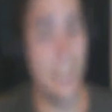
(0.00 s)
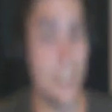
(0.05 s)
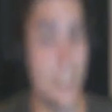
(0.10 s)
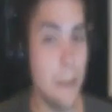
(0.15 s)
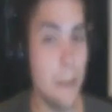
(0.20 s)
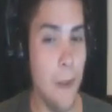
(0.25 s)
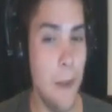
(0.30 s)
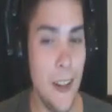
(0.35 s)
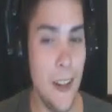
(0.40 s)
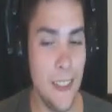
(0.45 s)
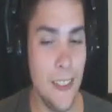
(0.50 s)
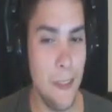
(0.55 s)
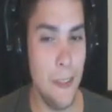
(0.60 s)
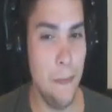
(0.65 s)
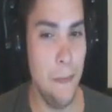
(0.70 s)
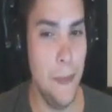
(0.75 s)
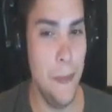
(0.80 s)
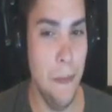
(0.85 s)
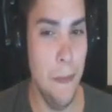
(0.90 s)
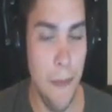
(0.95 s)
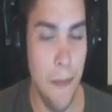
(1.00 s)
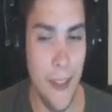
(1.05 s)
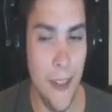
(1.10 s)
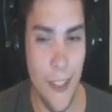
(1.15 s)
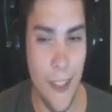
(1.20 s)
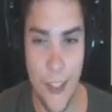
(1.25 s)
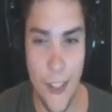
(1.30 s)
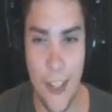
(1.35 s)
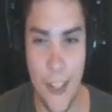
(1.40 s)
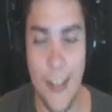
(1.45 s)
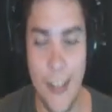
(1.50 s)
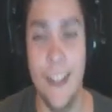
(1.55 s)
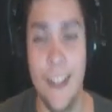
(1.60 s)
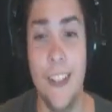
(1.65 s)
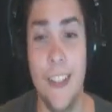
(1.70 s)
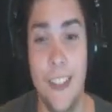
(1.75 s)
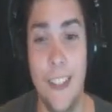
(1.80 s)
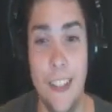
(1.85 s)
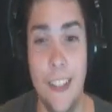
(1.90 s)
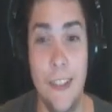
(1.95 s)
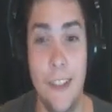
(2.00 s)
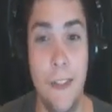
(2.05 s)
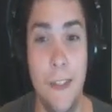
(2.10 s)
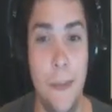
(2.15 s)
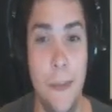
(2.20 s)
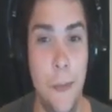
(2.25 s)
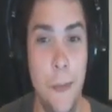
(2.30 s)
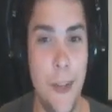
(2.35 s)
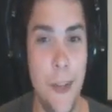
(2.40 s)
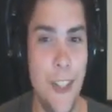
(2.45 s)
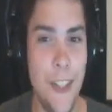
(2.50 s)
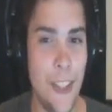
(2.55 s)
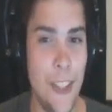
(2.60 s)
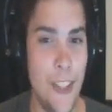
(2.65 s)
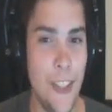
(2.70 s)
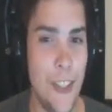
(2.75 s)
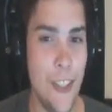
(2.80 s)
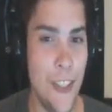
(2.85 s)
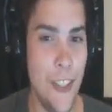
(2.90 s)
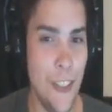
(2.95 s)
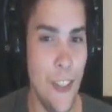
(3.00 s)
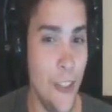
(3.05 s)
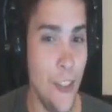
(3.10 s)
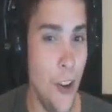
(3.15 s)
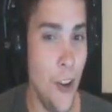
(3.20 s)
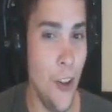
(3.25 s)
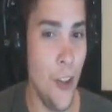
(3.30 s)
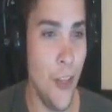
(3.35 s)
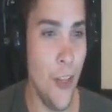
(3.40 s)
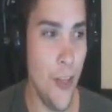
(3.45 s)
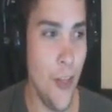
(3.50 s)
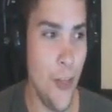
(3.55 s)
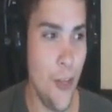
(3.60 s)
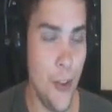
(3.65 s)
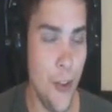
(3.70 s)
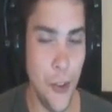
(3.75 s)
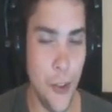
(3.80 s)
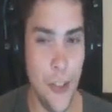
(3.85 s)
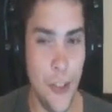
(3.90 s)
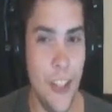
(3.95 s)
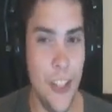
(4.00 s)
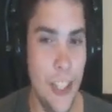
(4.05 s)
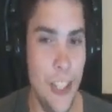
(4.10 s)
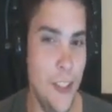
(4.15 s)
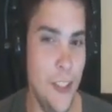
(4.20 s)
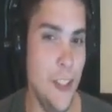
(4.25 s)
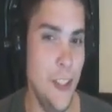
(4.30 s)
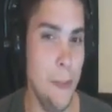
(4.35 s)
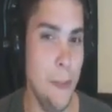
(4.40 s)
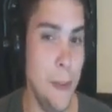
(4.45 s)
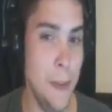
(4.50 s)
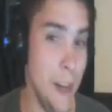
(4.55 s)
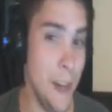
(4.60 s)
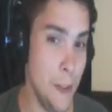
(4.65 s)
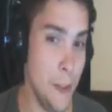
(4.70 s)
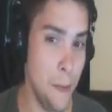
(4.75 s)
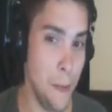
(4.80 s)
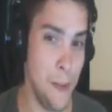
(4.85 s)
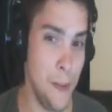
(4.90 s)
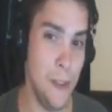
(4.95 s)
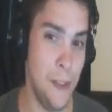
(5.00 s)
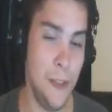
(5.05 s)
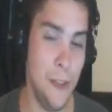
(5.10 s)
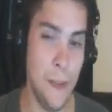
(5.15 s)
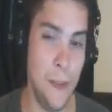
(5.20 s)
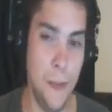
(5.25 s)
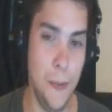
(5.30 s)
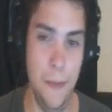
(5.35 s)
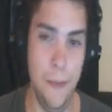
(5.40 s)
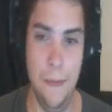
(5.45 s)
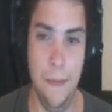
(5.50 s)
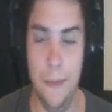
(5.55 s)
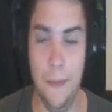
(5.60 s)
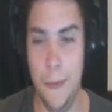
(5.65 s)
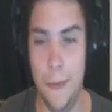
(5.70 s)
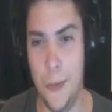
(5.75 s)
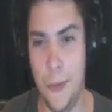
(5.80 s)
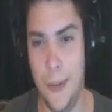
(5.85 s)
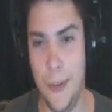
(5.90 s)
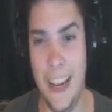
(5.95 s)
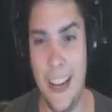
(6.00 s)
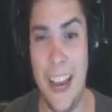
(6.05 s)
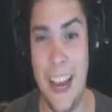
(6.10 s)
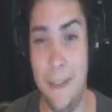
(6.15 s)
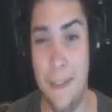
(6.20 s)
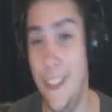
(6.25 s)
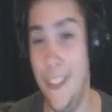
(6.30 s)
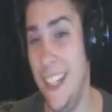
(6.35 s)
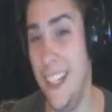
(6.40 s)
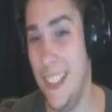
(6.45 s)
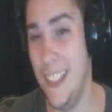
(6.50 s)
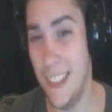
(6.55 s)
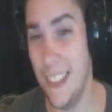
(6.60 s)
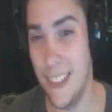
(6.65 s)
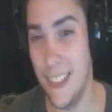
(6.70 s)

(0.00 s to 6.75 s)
bound to be many changes. We just started on Thursday, so it's been out for two and a half days.